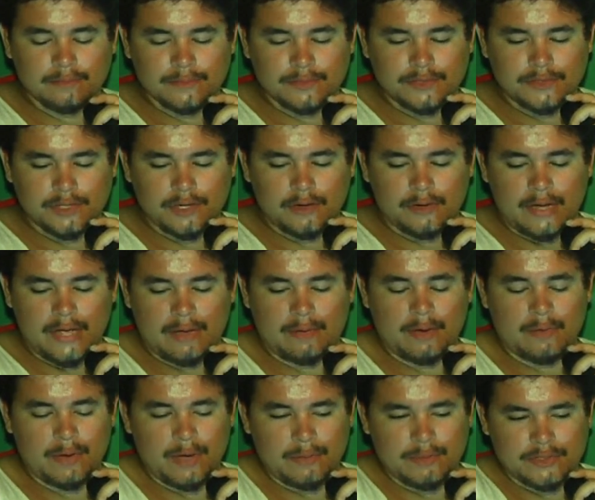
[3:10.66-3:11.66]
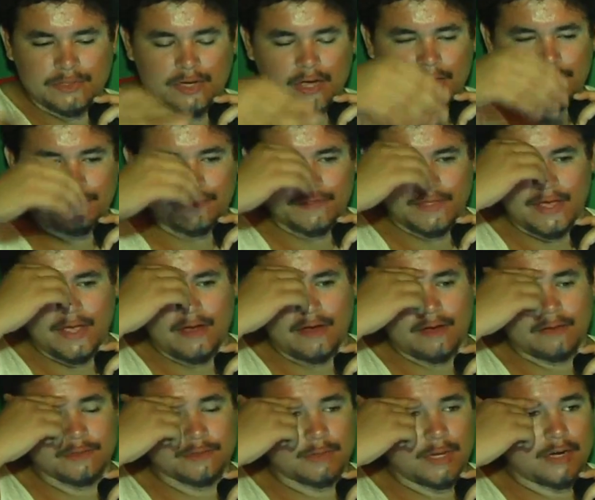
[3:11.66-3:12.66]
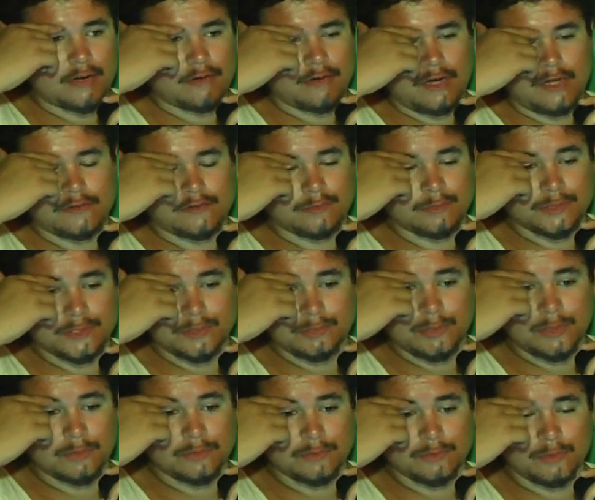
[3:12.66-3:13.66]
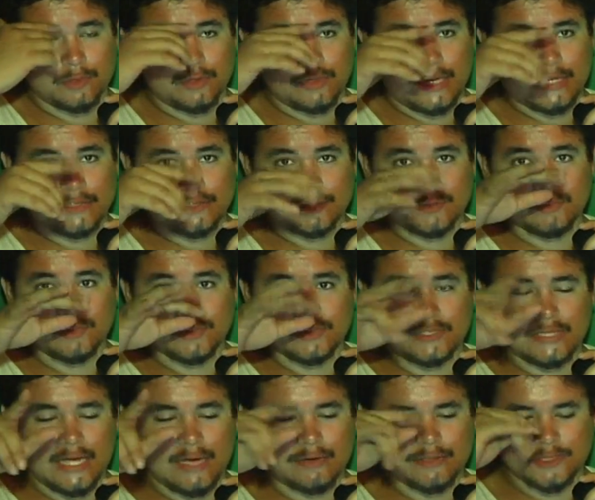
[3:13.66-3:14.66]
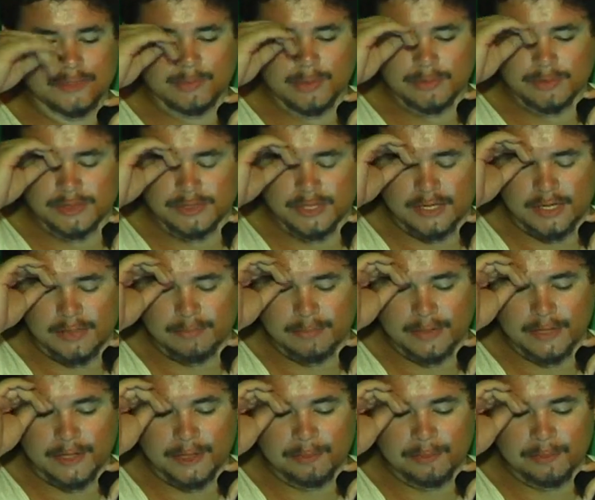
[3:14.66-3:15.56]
So it was off of there. It was right across from actually what's now a smoke shop.